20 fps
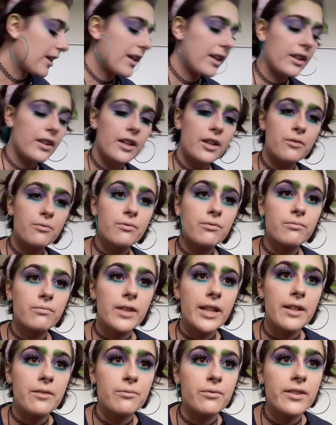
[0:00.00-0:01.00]

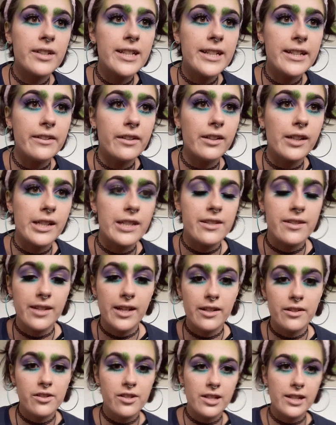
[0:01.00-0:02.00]
they're really nice
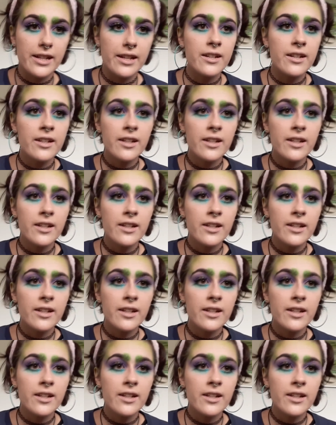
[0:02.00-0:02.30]
actually.